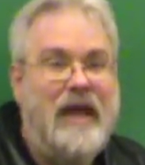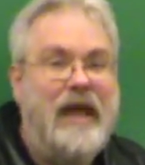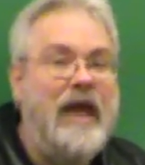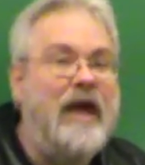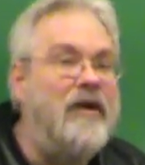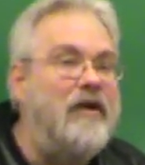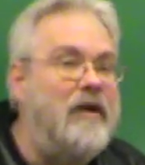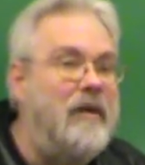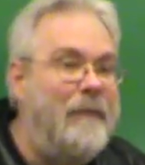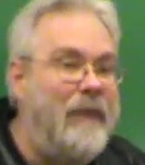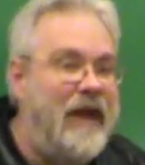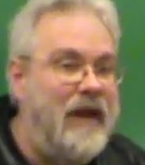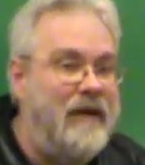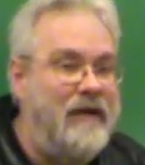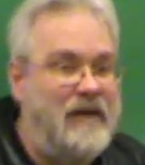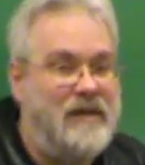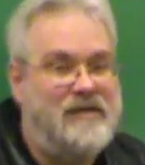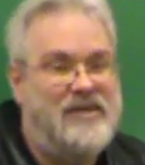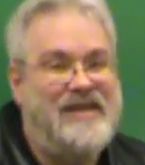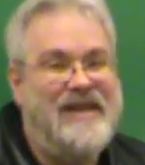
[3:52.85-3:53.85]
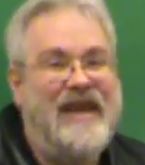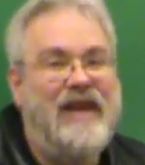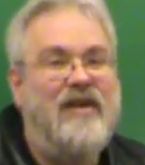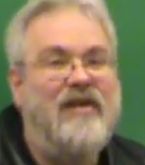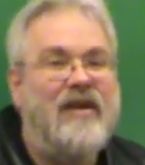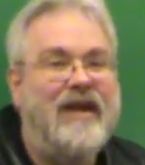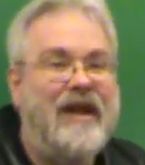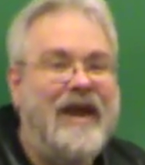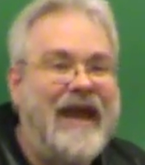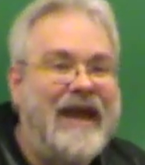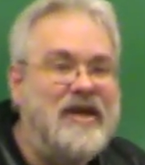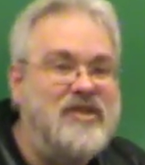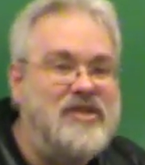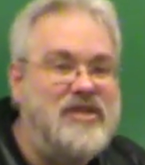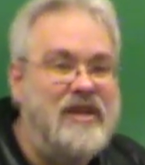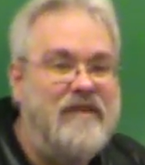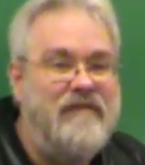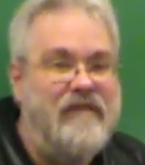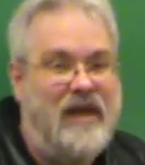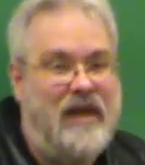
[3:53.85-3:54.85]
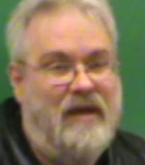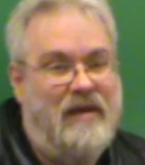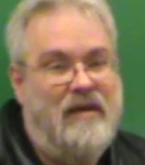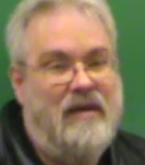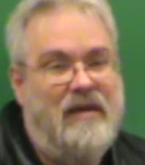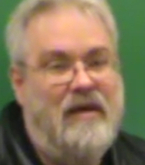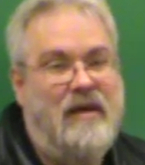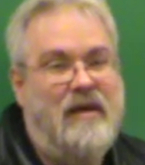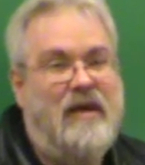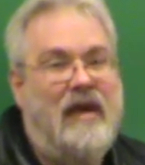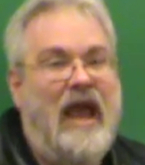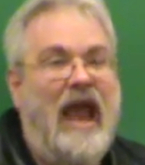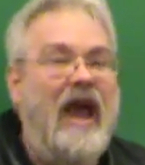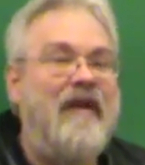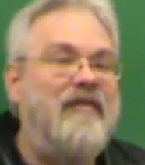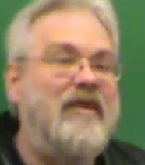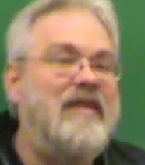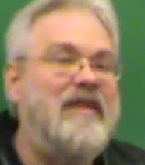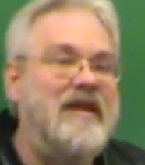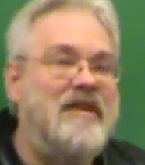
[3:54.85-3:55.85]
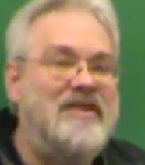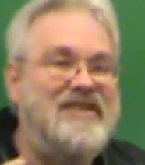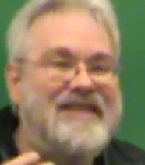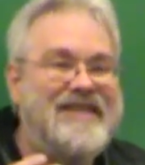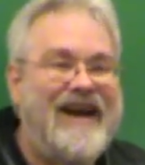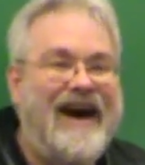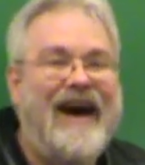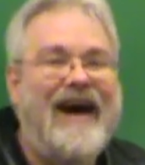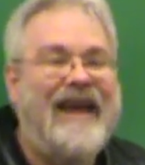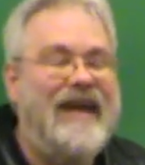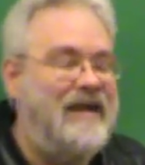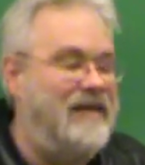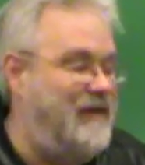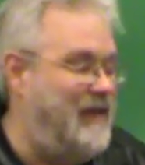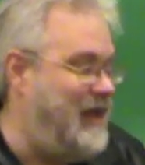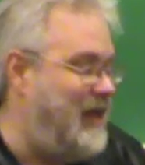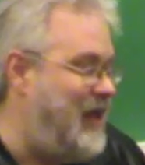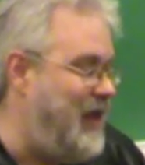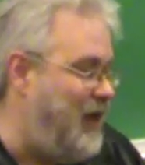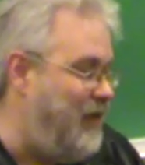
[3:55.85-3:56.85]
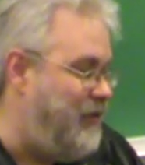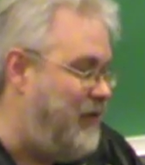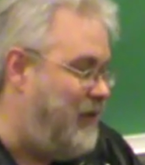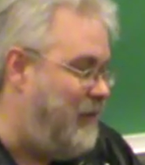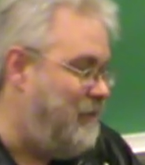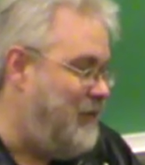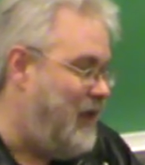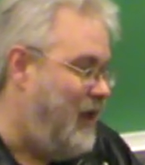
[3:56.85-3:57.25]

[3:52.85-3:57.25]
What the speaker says: Interdependence, interconnectivity, everything tied together.